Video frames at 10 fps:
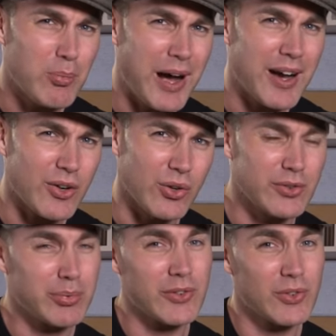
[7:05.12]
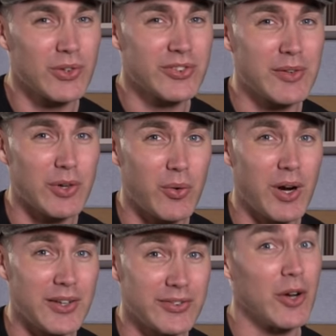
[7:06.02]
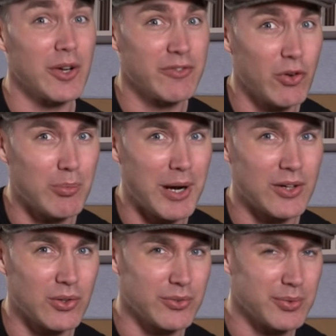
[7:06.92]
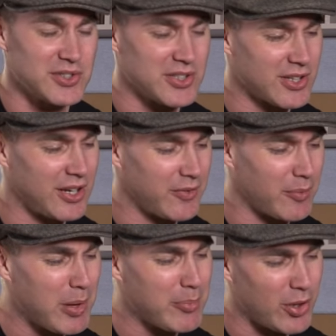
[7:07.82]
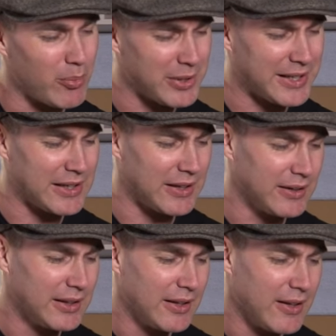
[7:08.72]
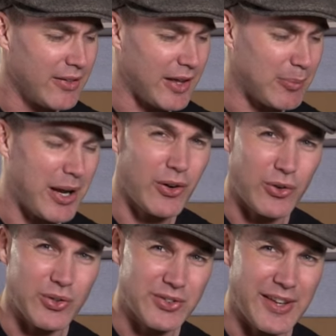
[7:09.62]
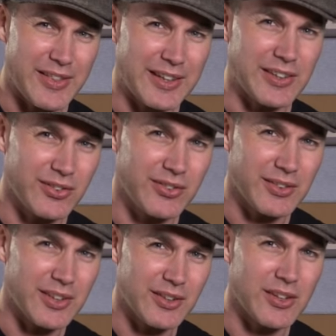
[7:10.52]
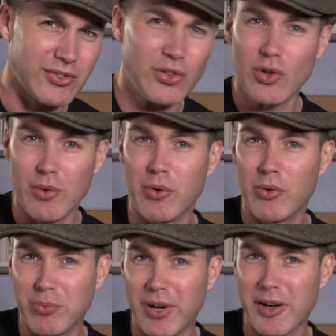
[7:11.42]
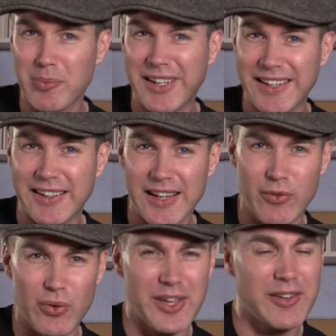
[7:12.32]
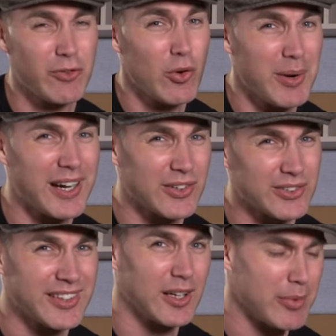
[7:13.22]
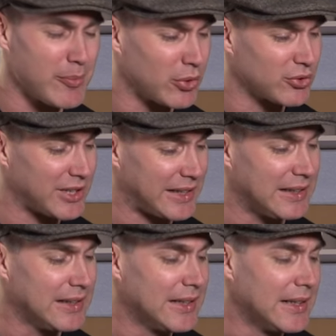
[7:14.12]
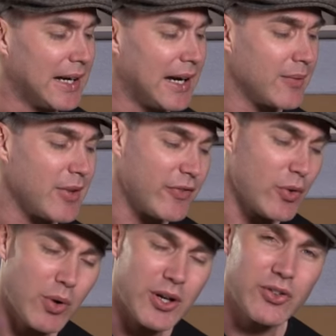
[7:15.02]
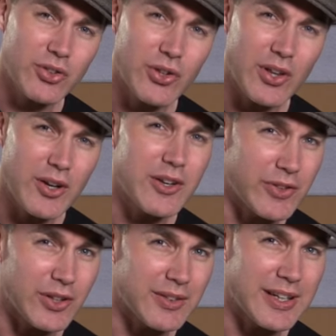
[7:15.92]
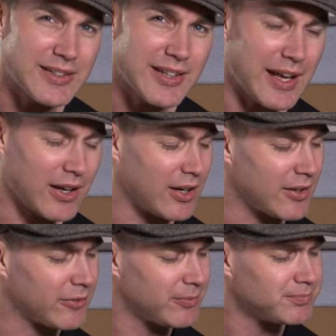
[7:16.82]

bar chords, but of course that requires knowing full bar chords, which is kind of a bit beyond beginner thing. Power chords, I think, is a suitable kind of beginner level thing. Full bar chords, a little bit more tricky. If you wanted to, though, if you're into that kind of,